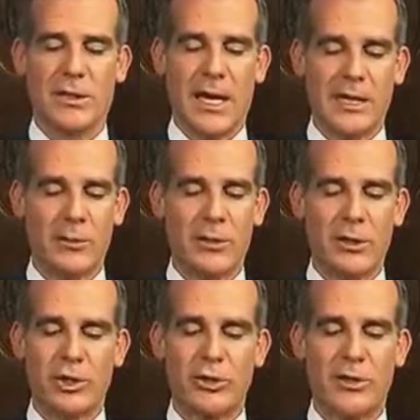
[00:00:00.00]
Anyone
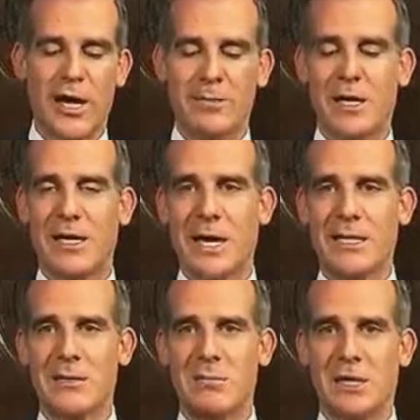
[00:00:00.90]
unsure how to make
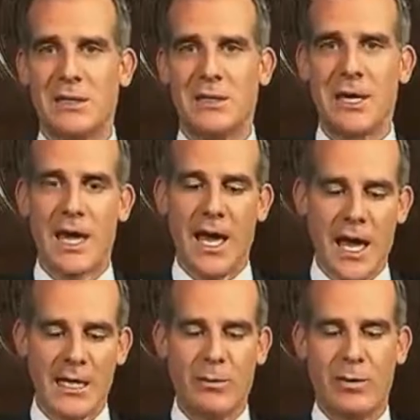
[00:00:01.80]
ends meet,
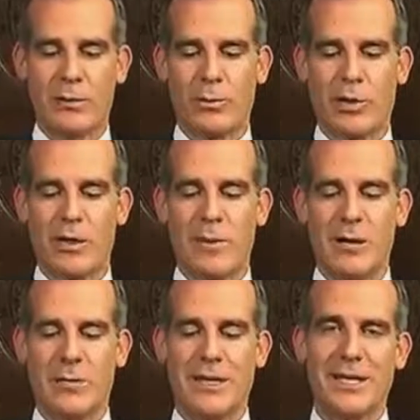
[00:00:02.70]
anyone worried
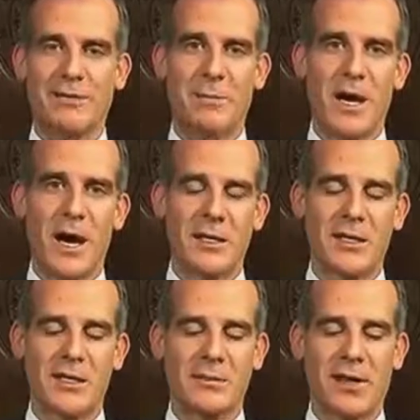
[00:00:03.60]
about being left behind
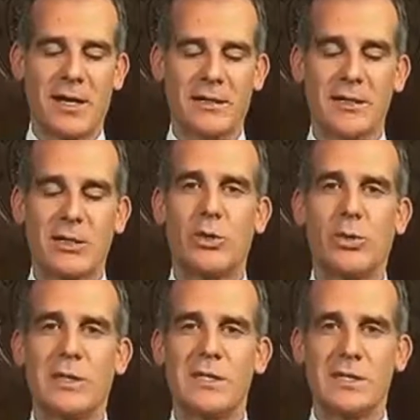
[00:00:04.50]
in this crisis,
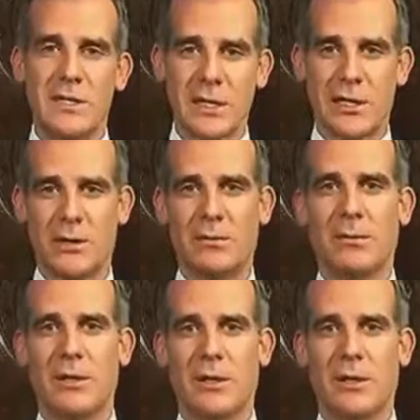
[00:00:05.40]
we see you,